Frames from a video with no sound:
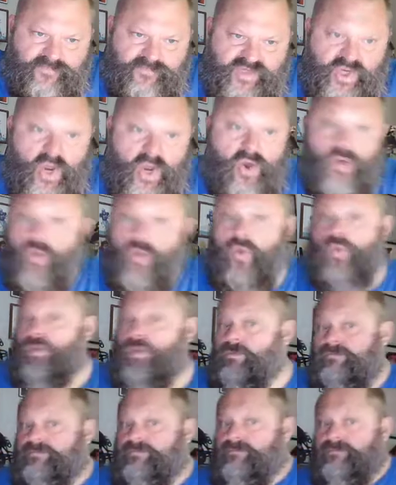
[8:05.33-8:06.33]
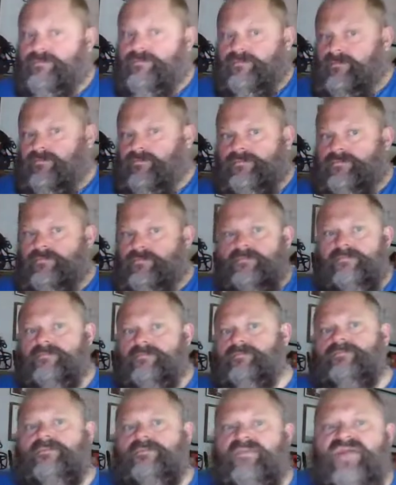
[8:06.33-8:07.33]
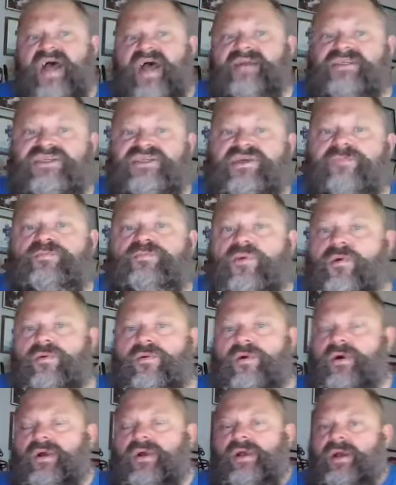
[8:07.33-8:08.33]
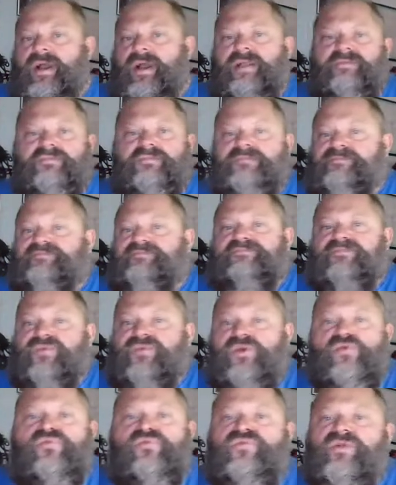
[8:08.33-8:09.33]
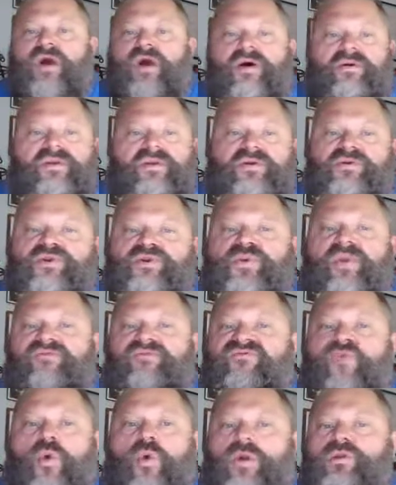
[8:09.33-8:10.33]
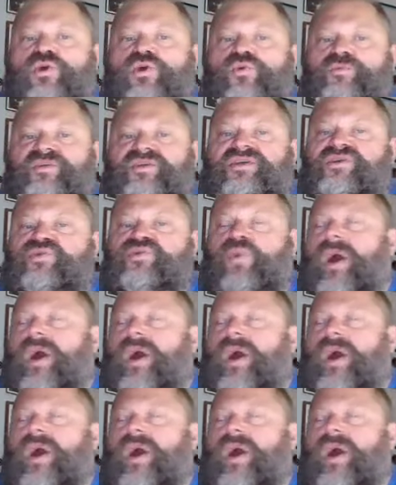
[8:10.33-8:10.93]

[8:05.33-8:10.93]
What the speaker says: So that's simple. You're doing for loops as